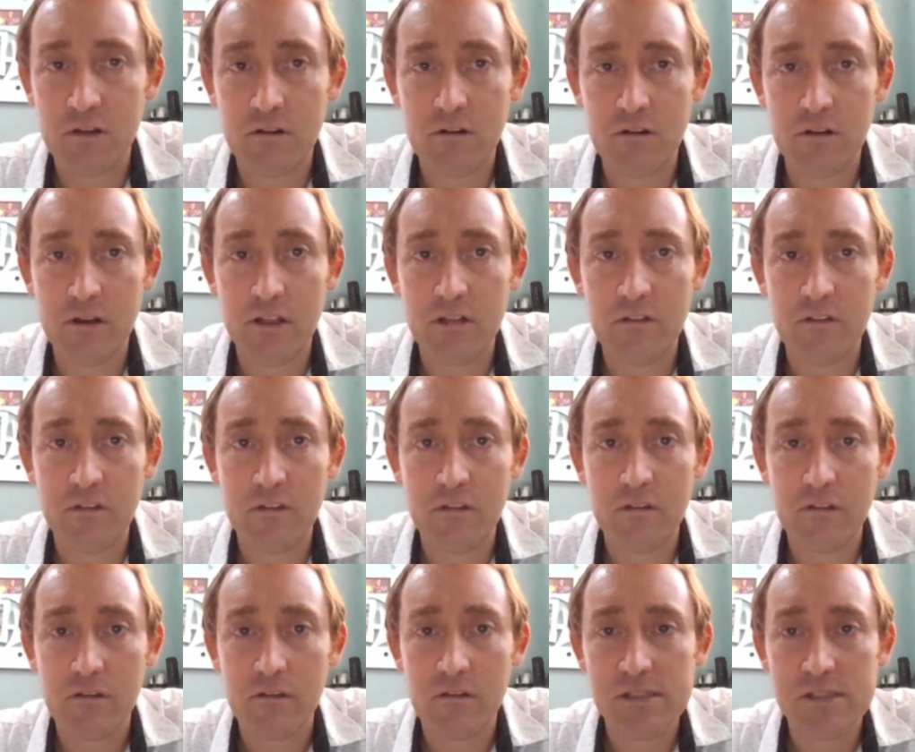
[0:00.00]
All right,
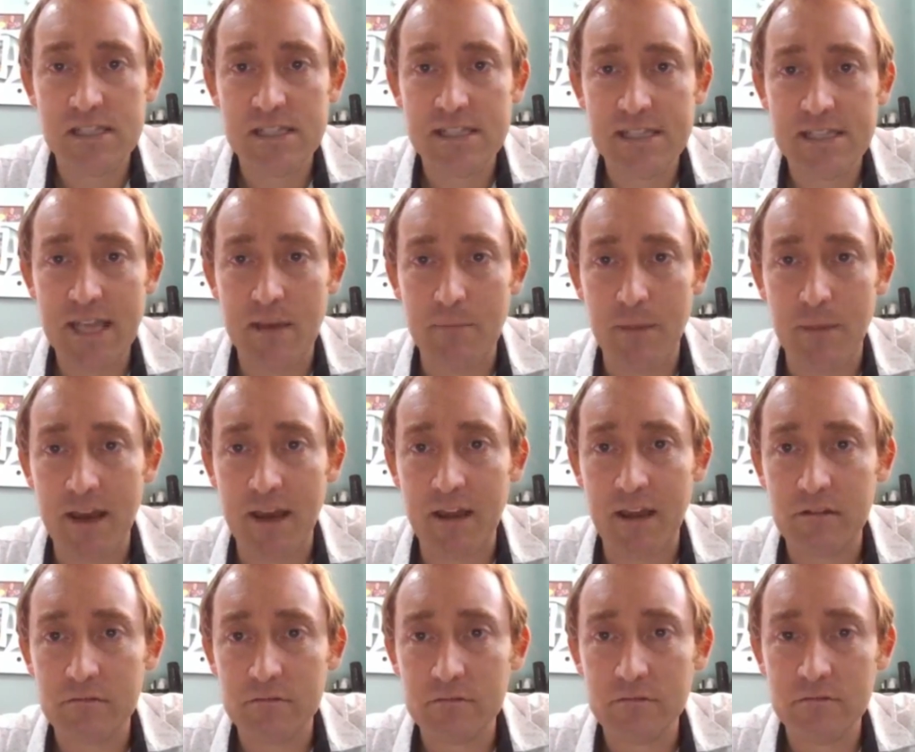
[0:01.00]
stand
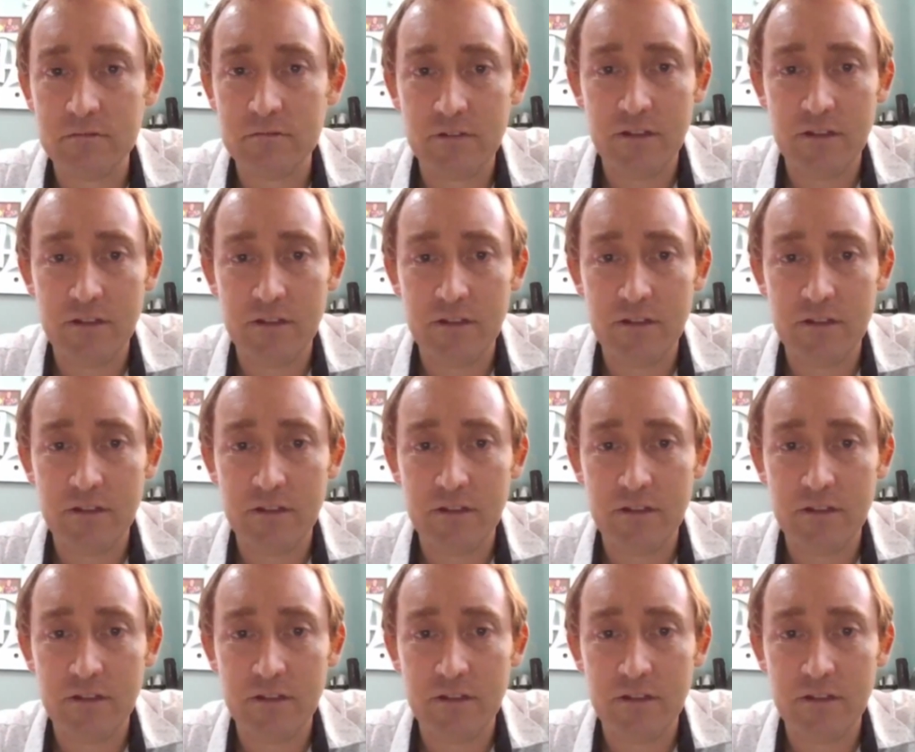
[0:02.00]
by.